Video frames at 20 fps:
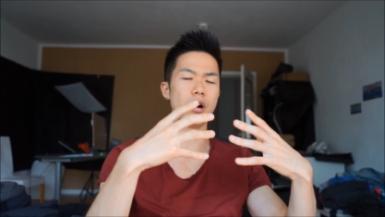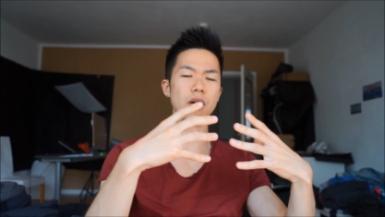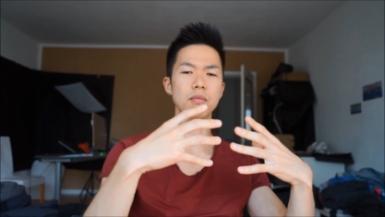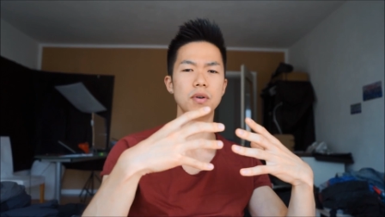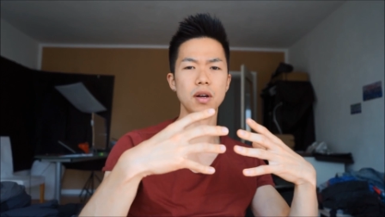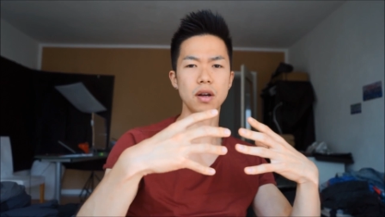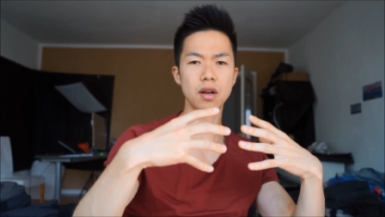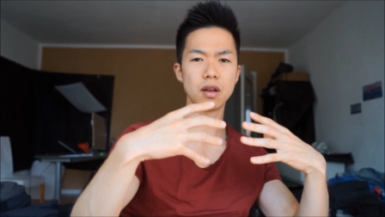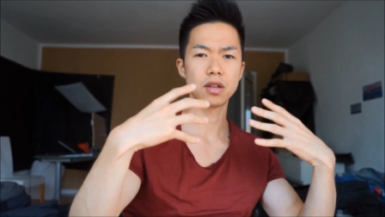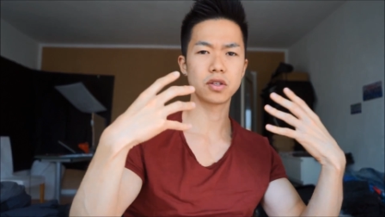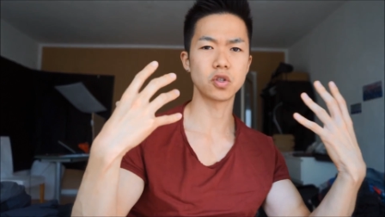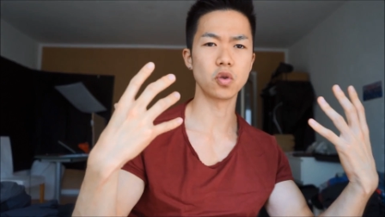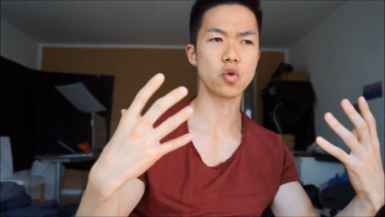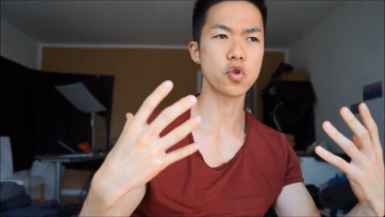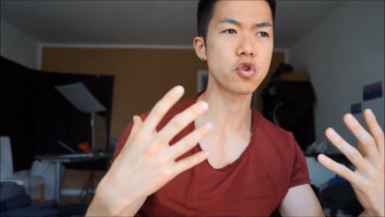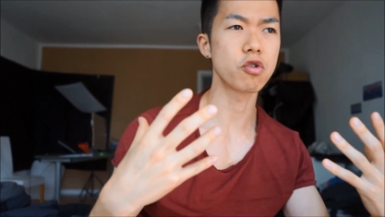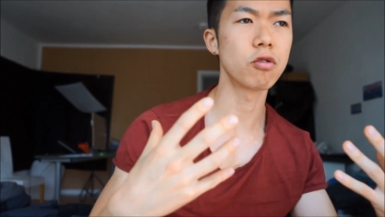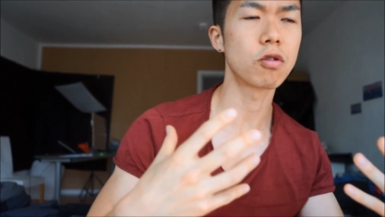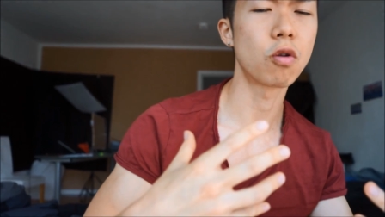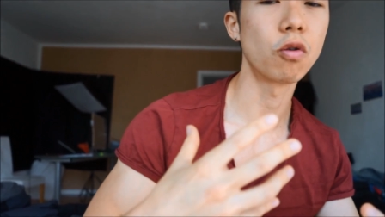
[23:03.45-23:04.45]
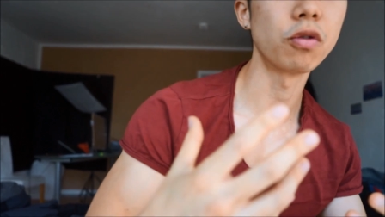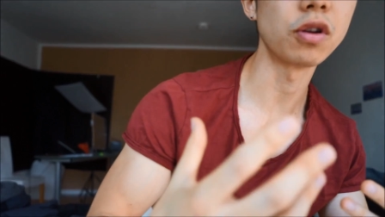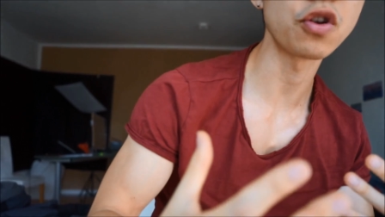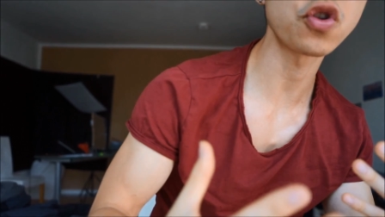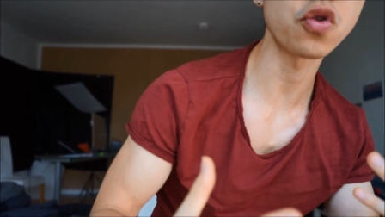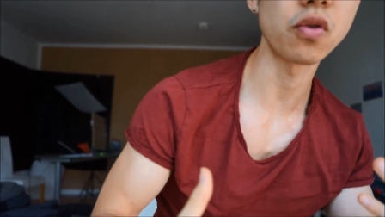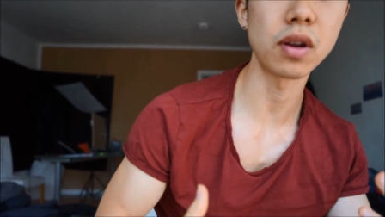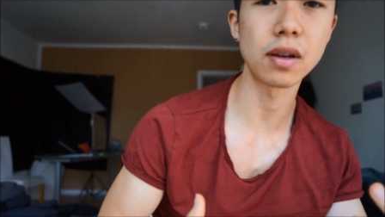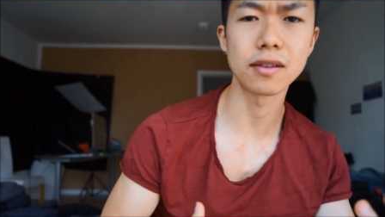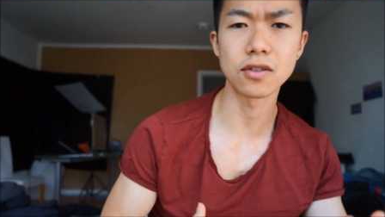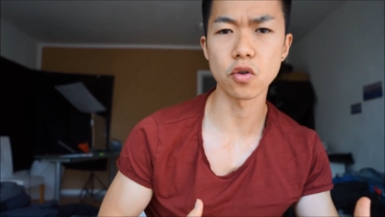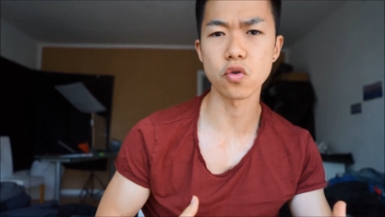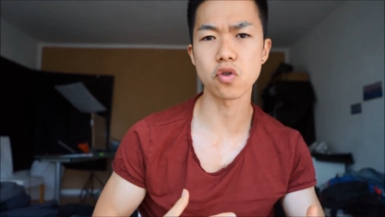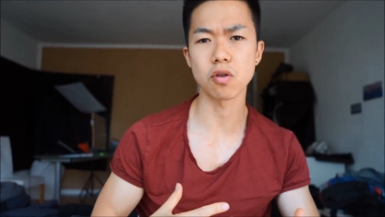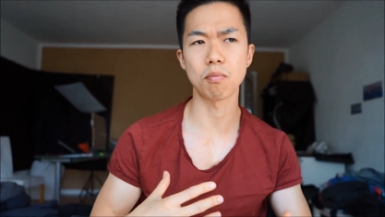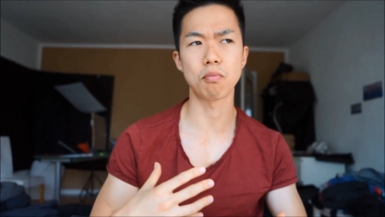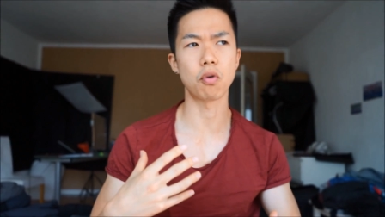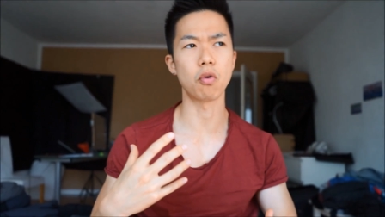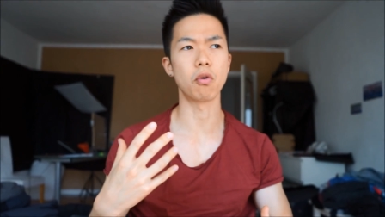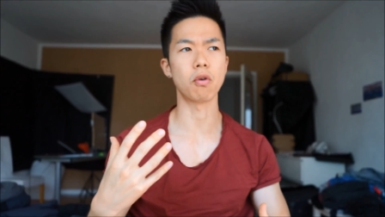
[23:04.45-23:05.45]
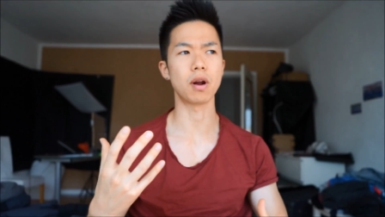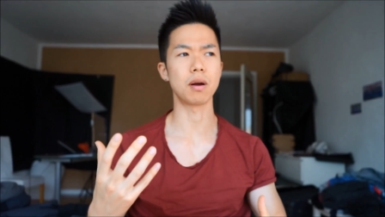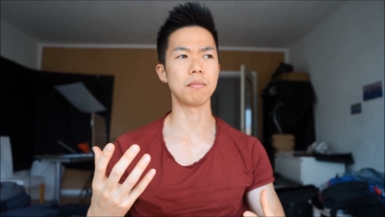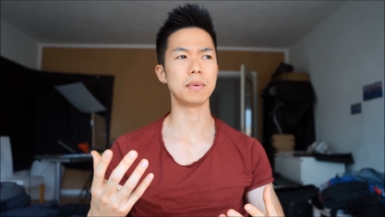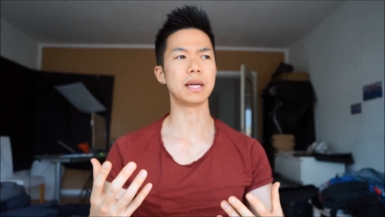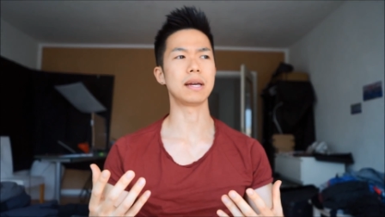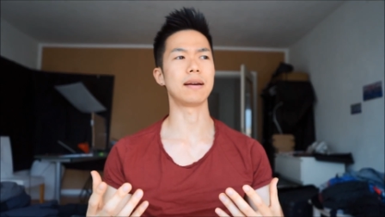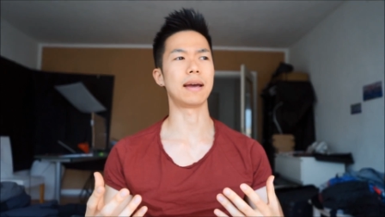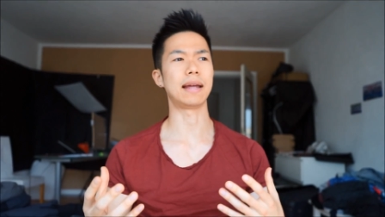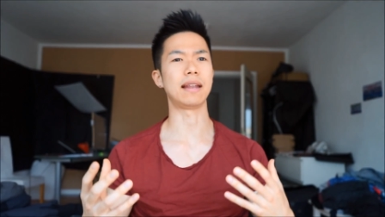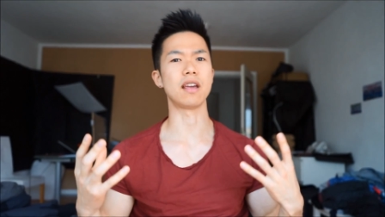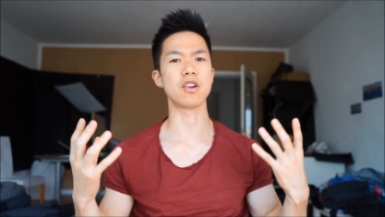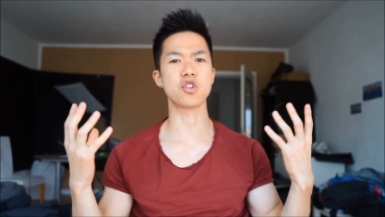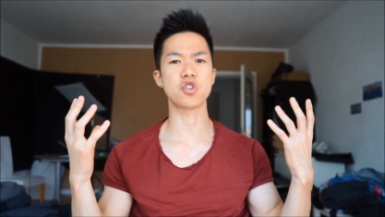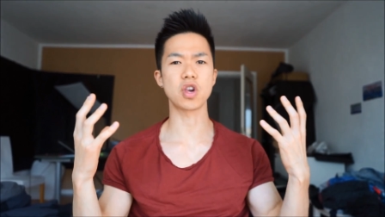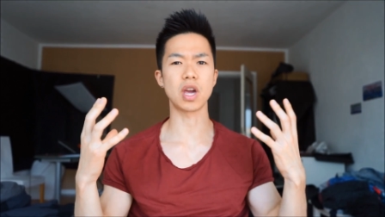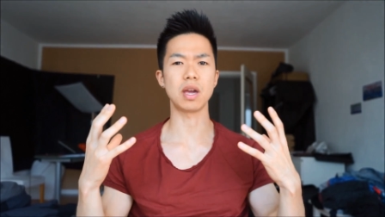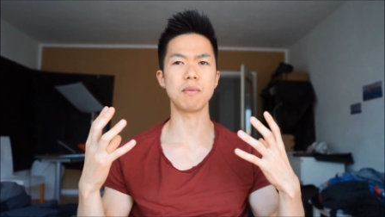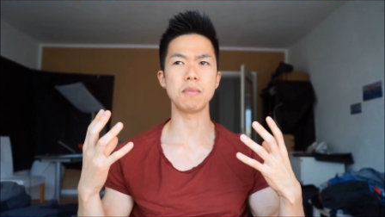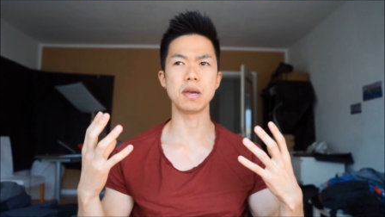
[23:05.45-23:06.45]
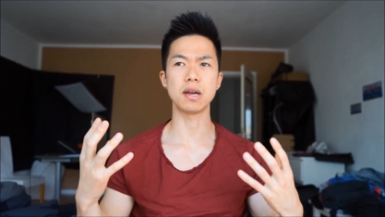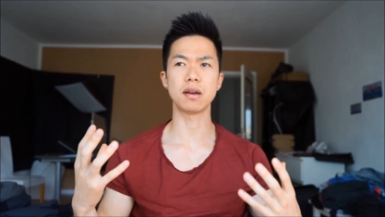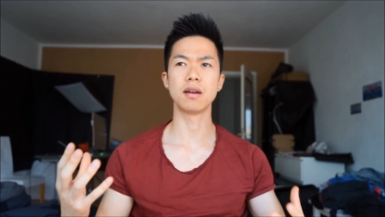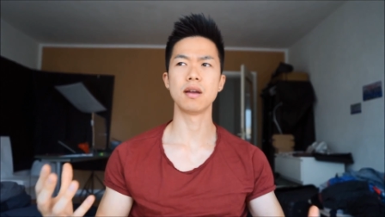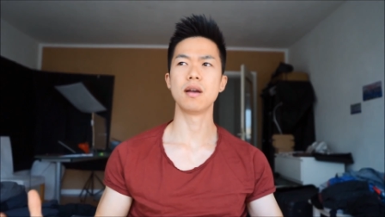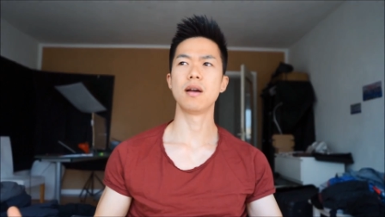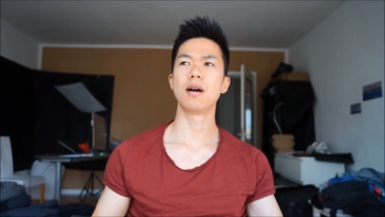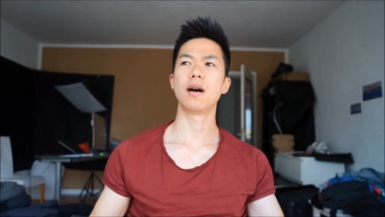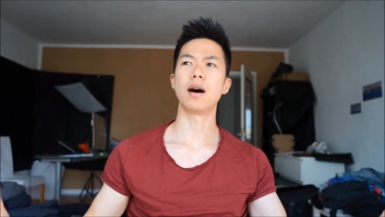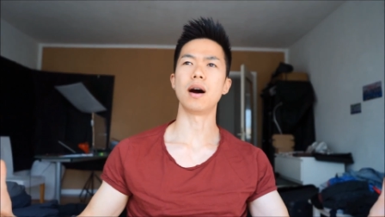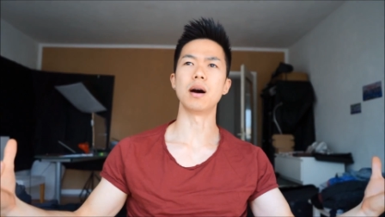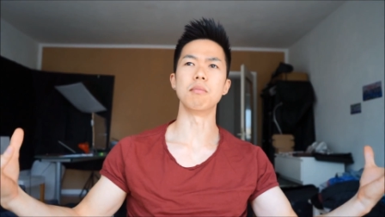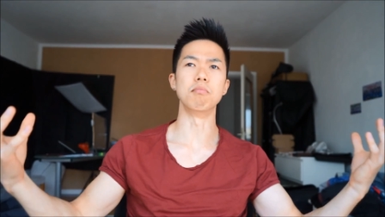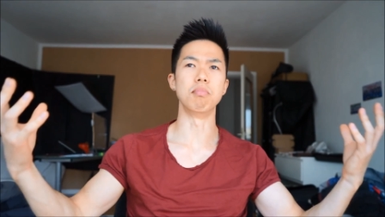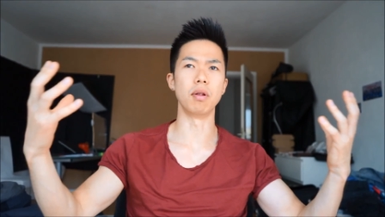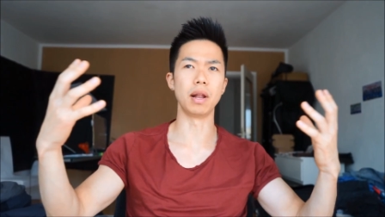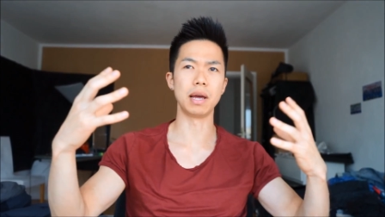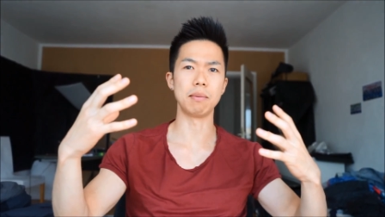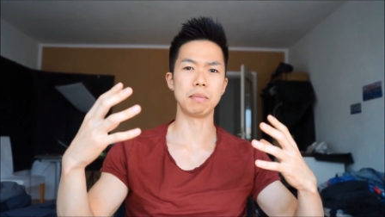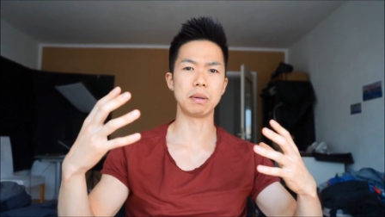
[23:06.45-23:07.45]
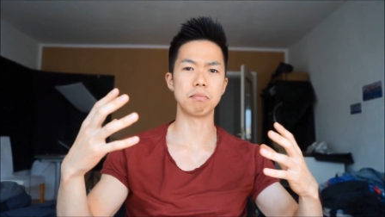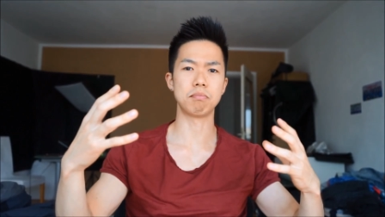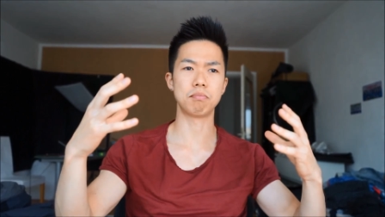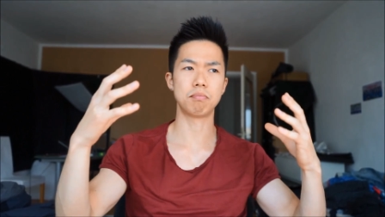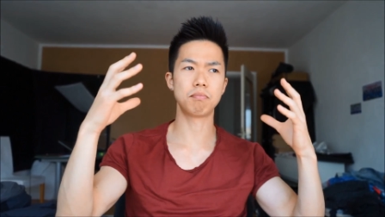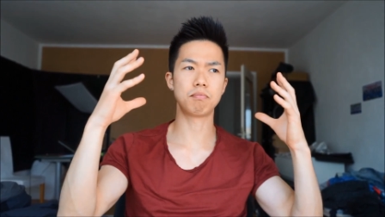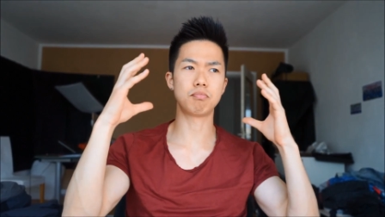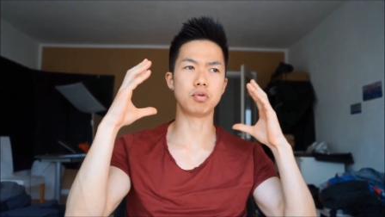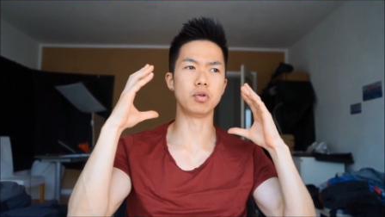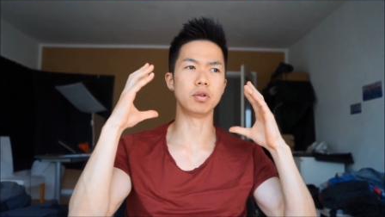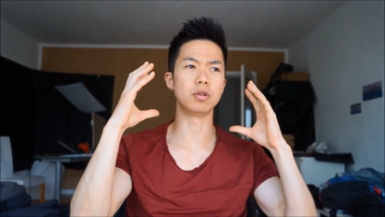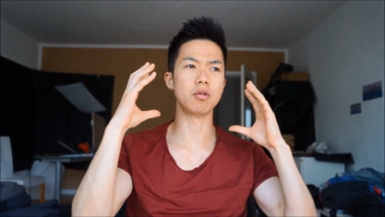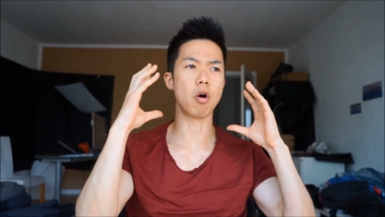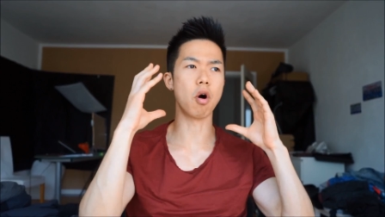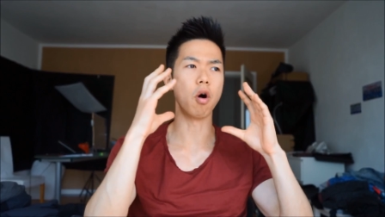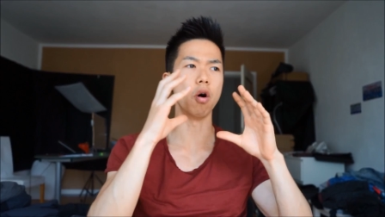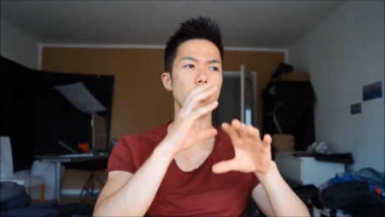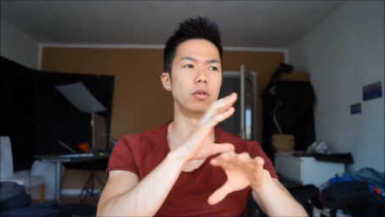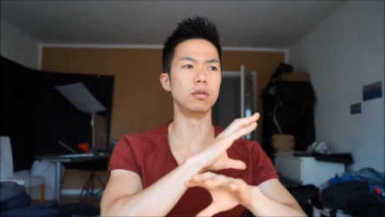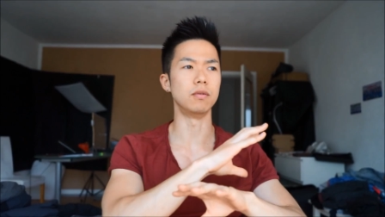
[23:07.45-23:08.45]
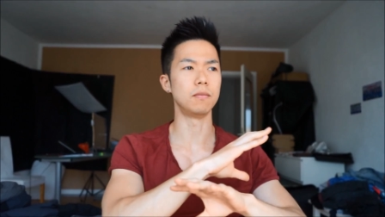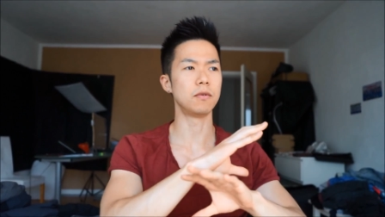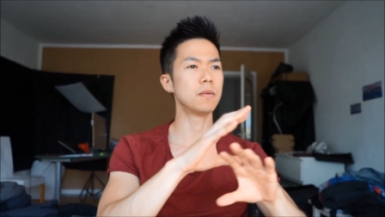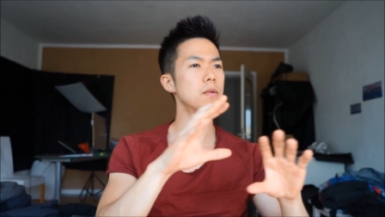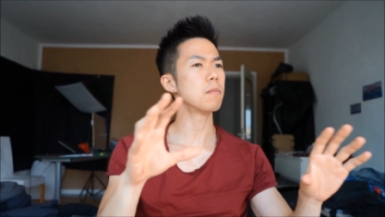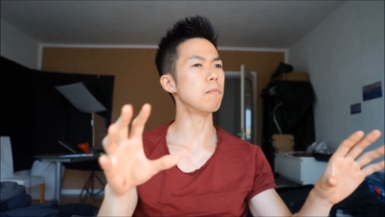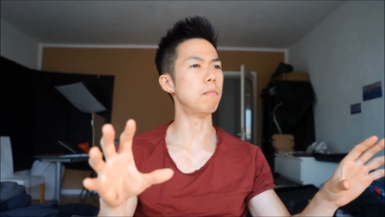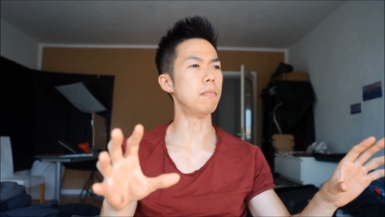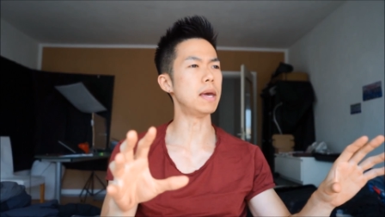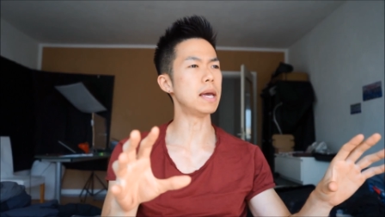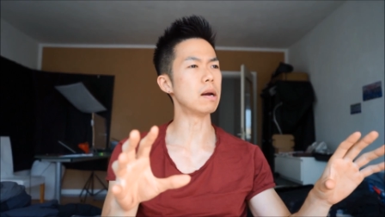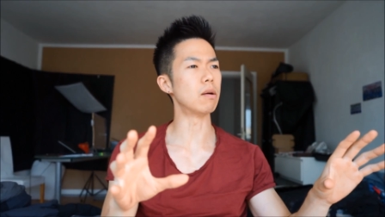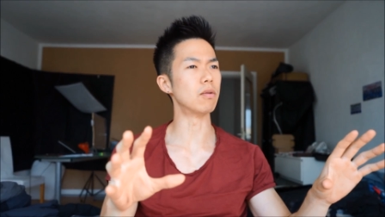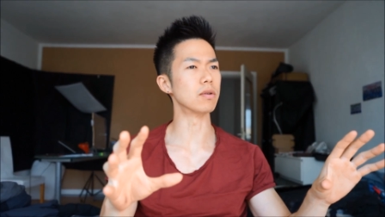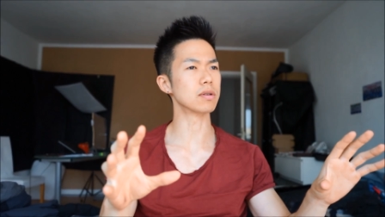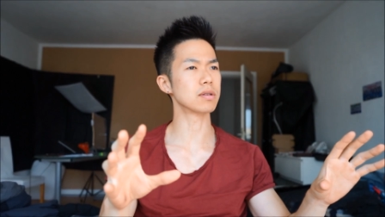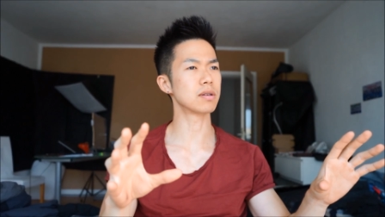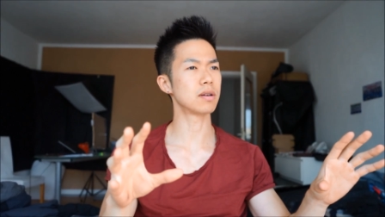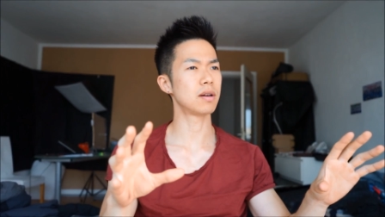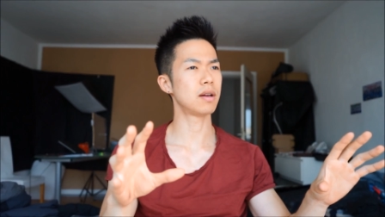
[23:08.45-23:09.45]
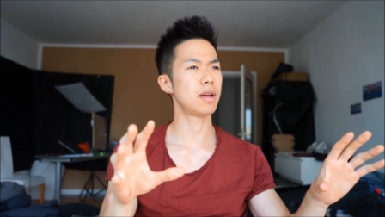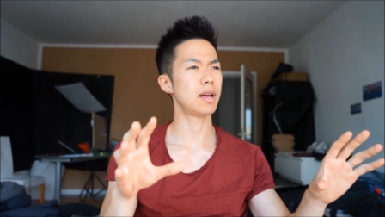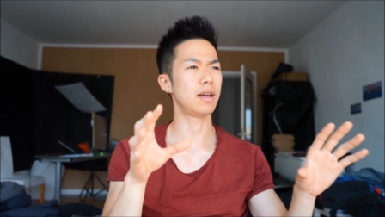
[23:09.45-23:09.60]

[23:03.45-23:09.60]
of social conditioning, social programming, and shaming, uh, blaming put on males.